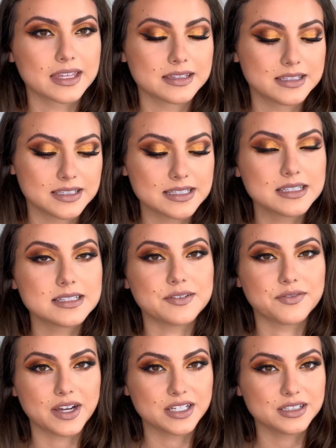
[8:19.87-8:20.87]
This is the
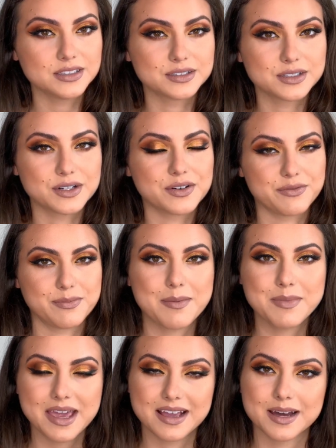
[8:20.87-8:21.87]
final look of my
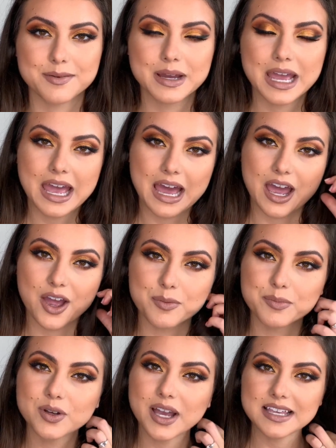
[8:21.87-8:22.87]
makeup. I
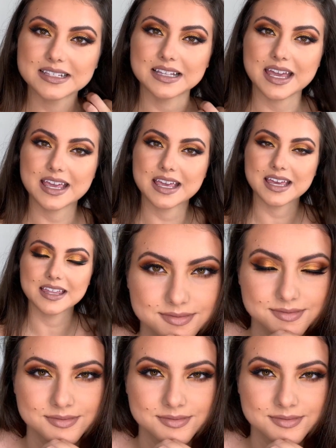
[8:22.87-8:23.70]
hope you guys like it.